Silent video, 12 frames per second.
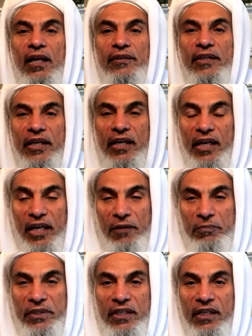There
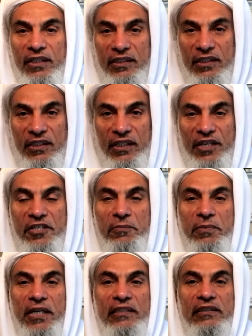have been other
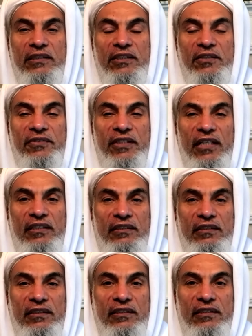enterprises of
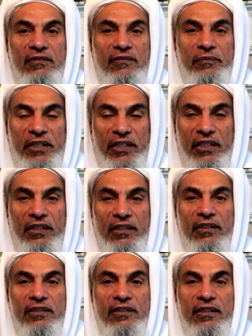science, meaning
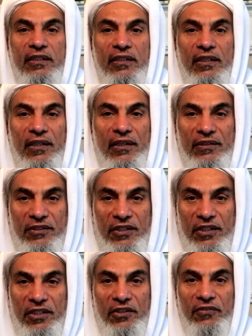
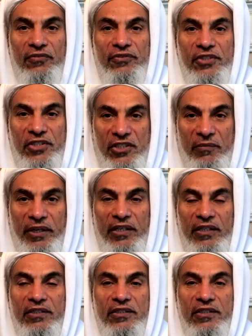
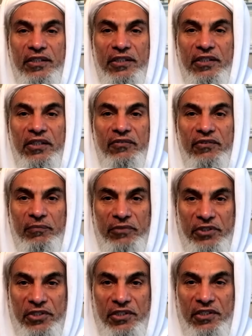systematic study of the
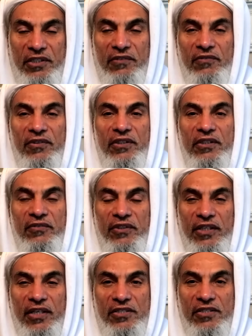material world, of the
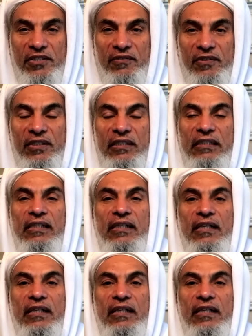natural world.